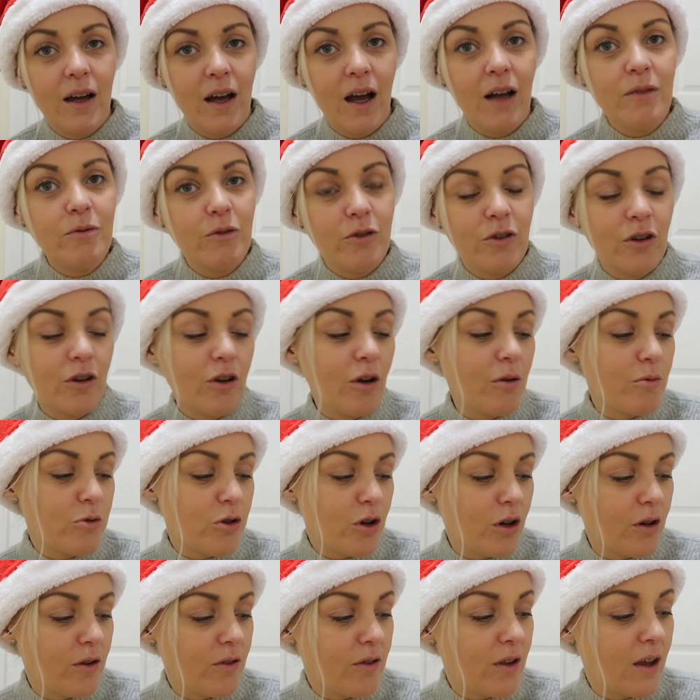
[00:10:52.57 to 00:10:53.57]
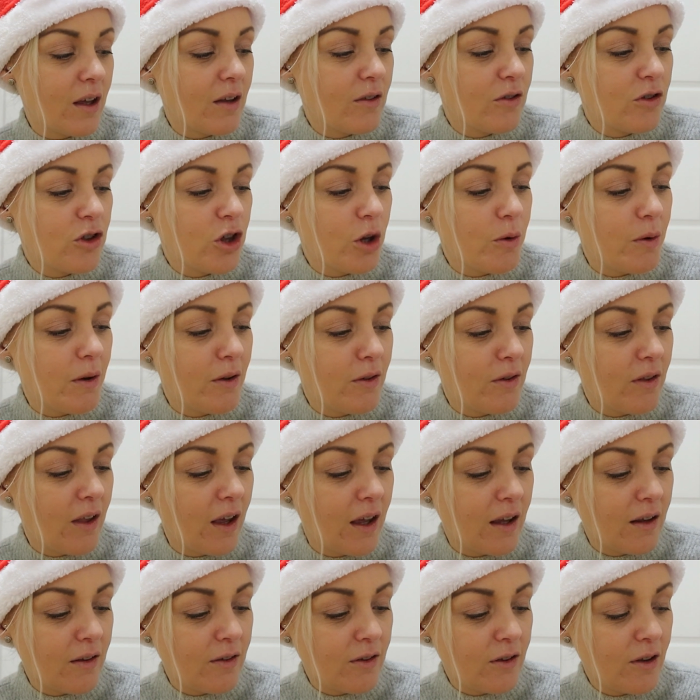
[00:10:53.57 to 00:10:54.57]
I'm just gonna call them joysticks, chewy
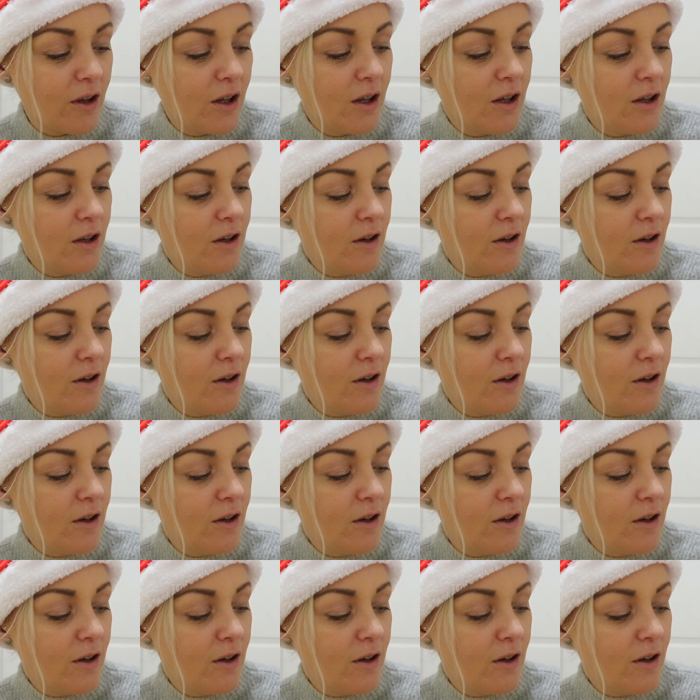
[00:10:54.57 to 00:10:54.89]
sticks,